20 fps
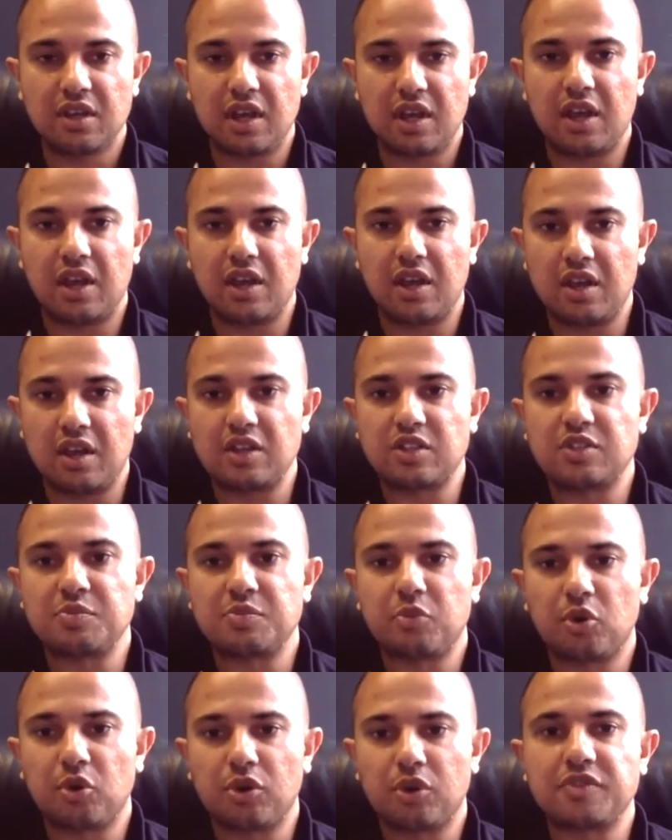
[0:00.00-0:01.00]
And it's
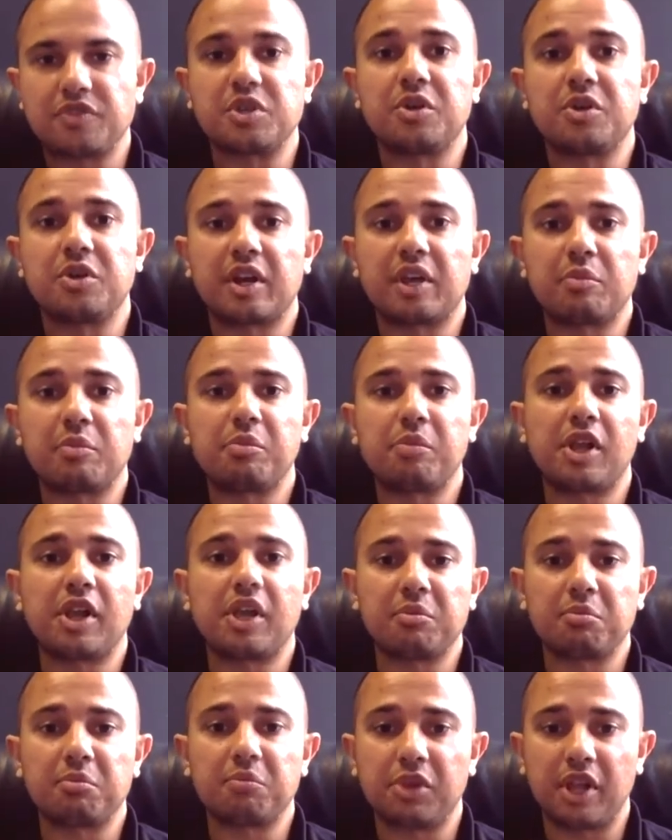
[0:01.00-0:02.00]
more of so like a
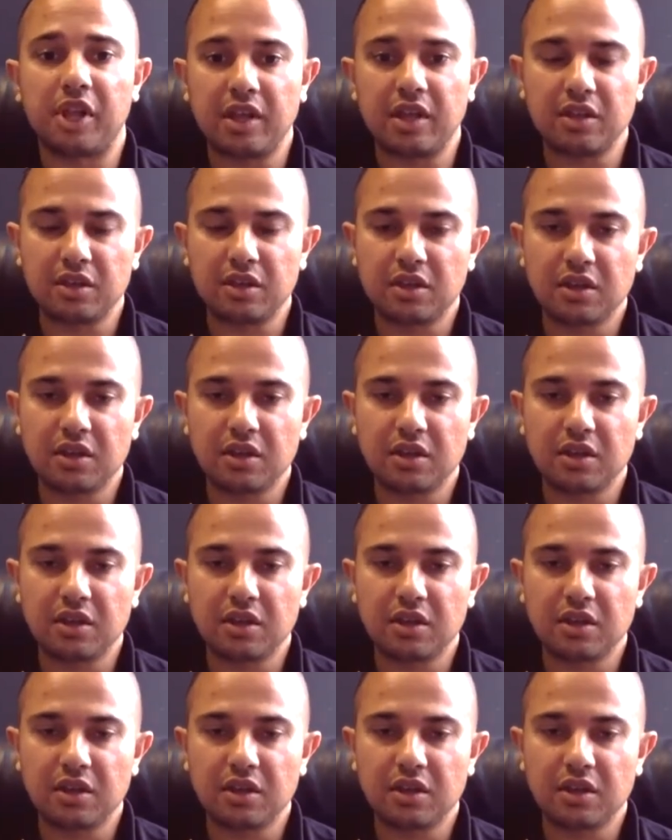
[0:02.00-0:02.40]
plug and play.